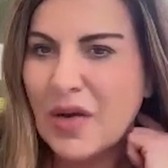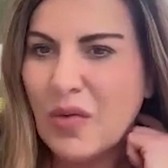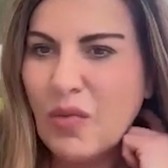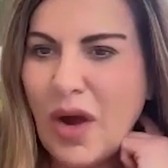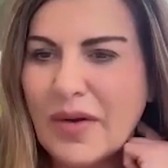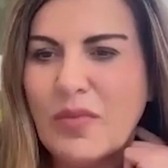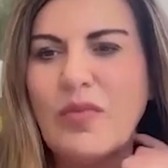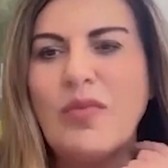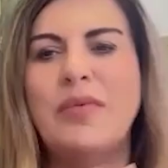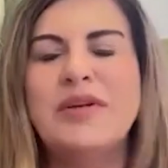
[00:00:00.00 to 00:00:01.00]
What
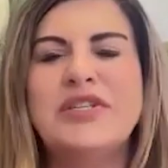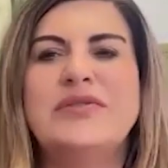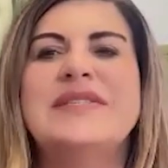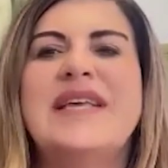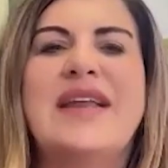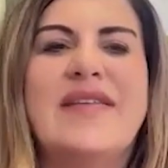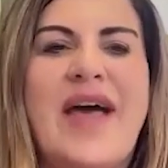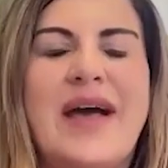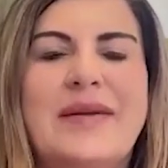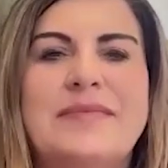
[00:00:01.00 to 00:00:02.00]
what would you say to
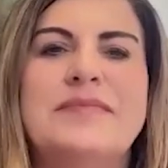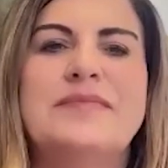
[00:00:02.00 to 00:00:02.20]
that?